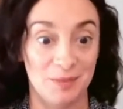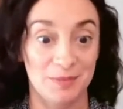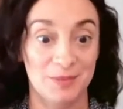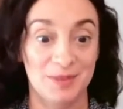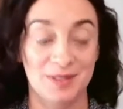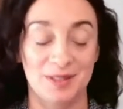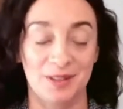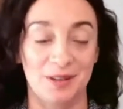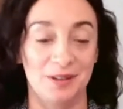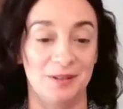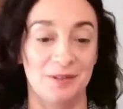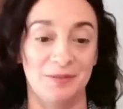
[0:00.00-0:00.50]

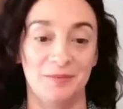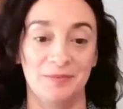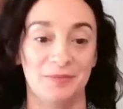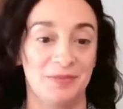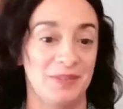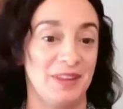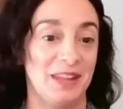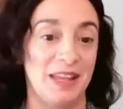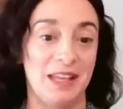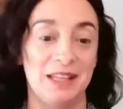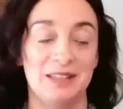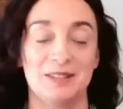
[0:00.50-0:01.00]
So
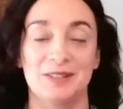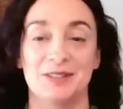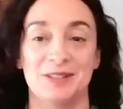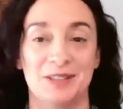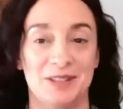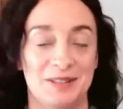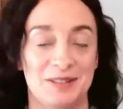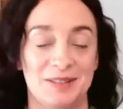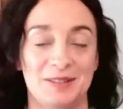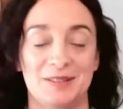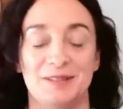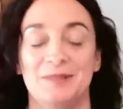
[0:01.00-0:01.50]

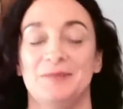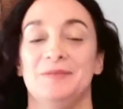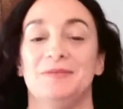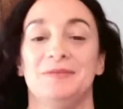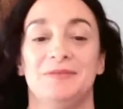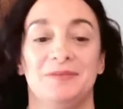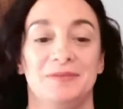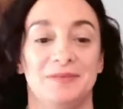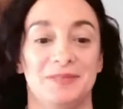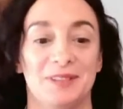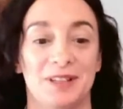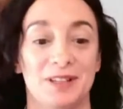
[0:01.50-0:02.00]

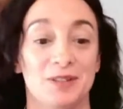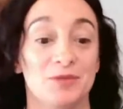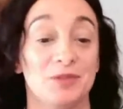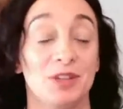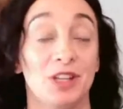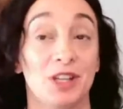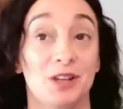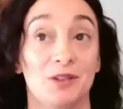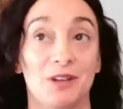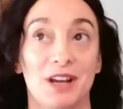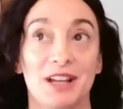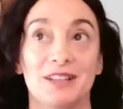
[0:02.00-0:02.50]
it's
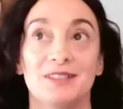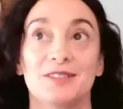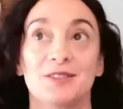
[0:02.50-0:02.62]
really great.